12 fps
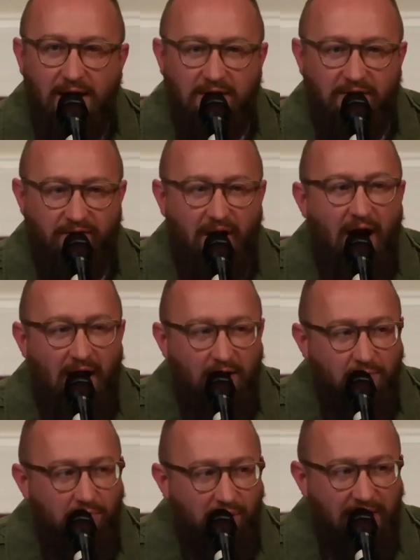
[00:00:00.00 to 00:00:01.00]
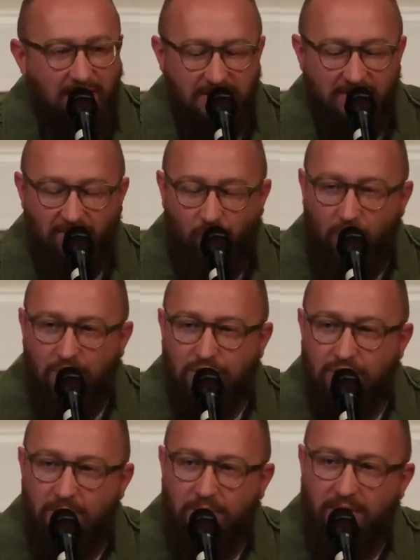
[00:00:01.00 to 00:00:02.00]
divine place of
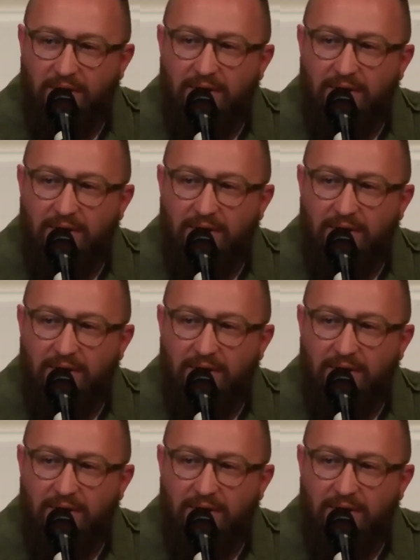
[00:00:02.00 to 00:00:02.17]
worship,